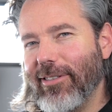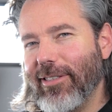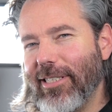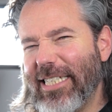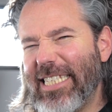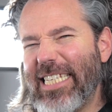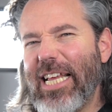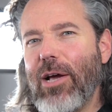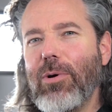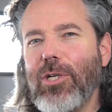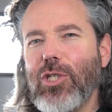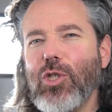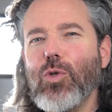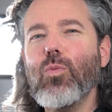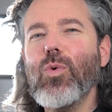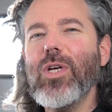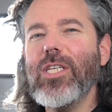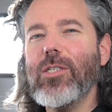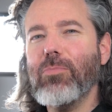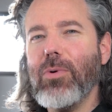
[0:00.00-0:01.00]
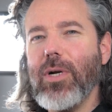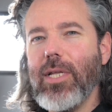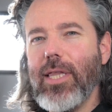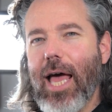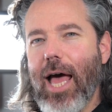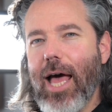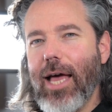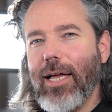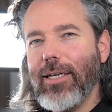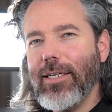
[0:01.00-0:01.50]
See how I just whispered
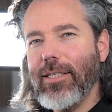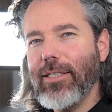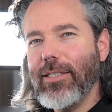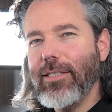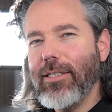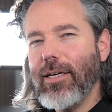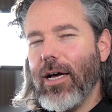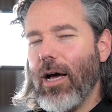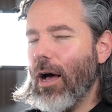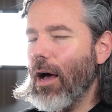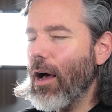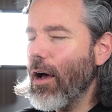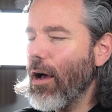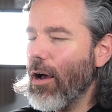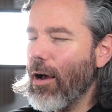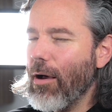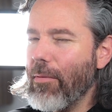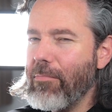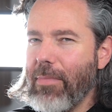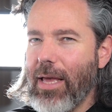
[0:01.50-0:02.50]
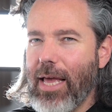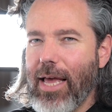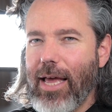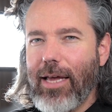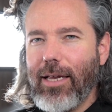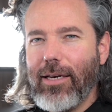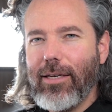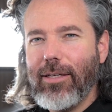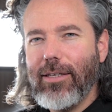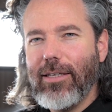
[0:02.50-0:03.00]
that? Oh man,
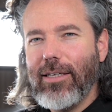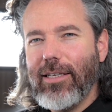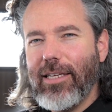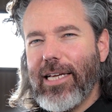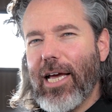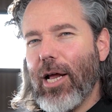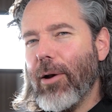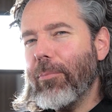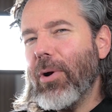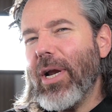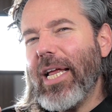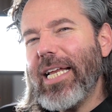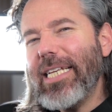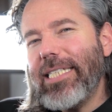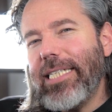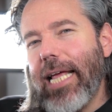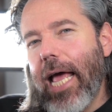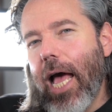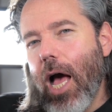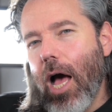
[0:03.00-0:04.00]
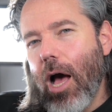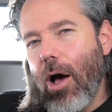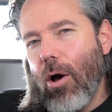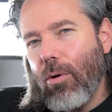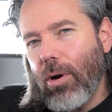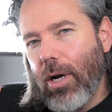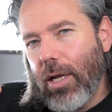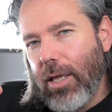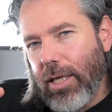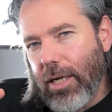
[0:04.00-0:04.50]
you gotta bring it
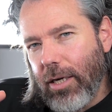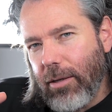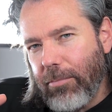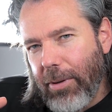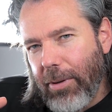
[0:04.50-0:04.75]
down a little